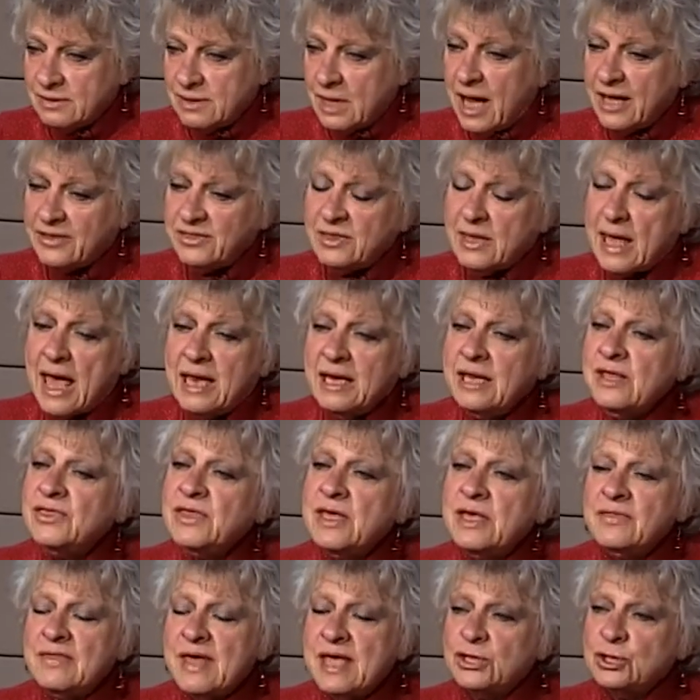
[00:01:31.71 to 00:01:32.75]
I,
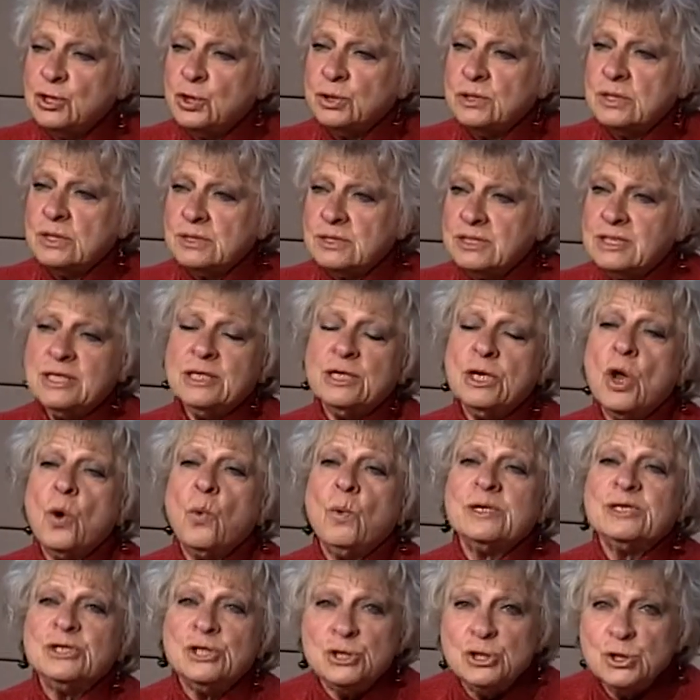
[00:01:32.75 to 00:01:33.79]
anything they didn't didn't know
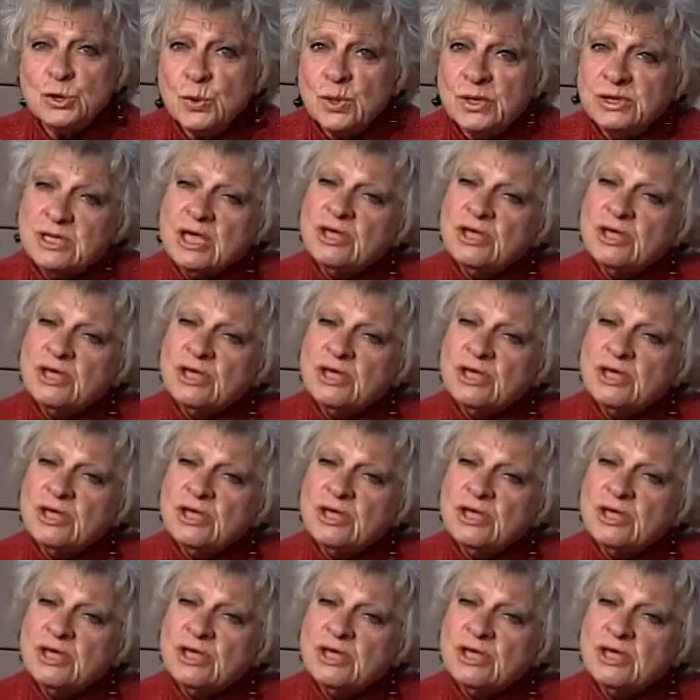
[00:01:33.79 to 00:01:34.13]
what to do with,